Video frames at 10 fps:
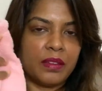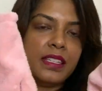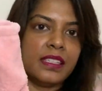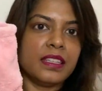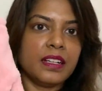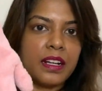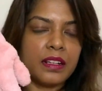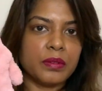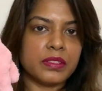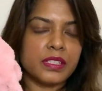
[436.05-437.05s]
These are the
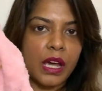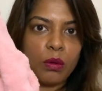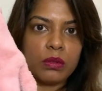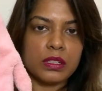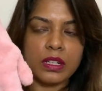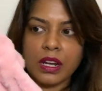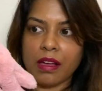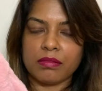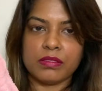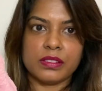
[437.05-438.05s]
towel
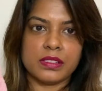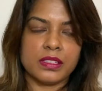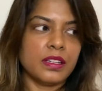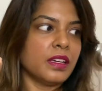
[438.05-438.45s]
gloves.